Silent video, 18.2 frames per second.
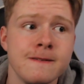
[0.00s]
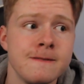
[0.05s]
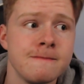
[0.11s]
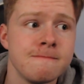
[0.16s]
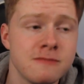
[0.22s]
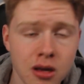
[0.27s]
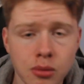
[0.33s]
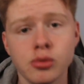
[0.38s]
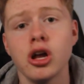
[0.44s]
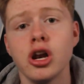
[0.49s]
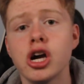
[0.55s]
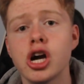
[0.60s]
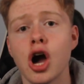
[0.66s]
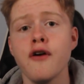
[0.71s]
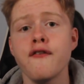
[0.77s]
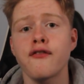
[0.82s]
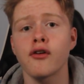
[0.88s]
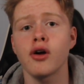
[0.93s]
So I'm going to
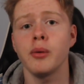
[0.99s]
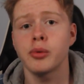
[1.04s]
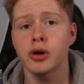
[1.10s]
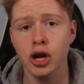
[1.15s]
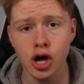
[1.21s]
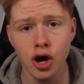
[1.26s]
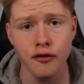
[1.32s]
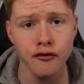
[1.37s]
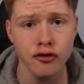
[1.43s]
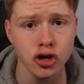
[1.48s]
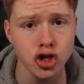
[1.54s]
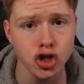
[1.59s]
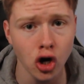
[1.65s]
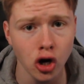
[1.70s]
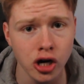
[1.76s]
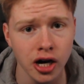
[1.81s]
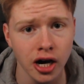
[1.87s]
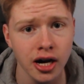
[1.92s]
go for it. I'm going to go for a
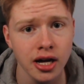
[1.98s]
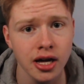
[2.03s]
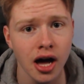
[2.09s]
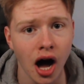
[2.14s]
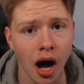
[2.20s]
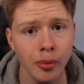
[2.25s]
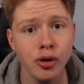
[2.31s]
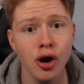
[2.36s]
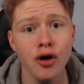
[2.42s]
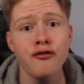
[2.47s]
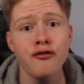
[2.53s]
shocker. I'm going